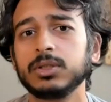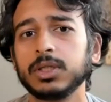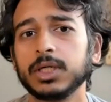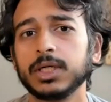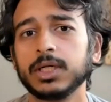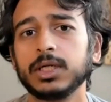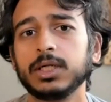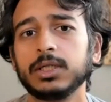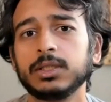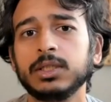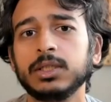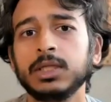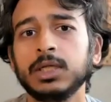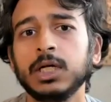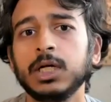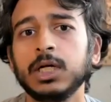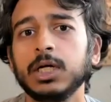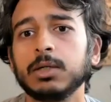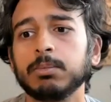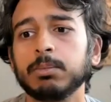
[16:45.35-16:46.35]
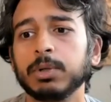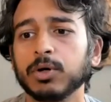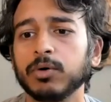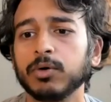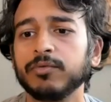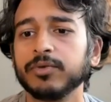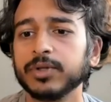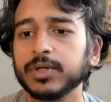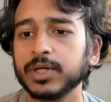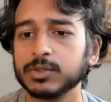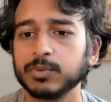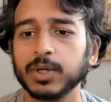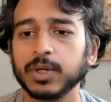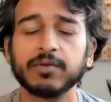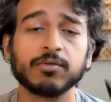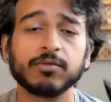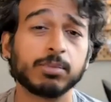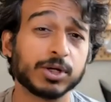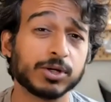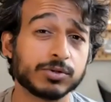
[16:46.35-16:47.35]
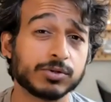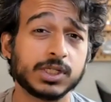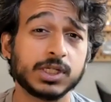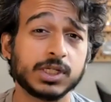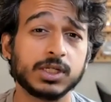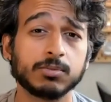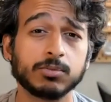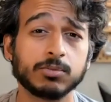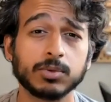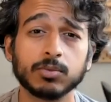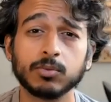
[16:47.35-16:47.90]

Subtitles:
But hopefully, as we have a bigger team,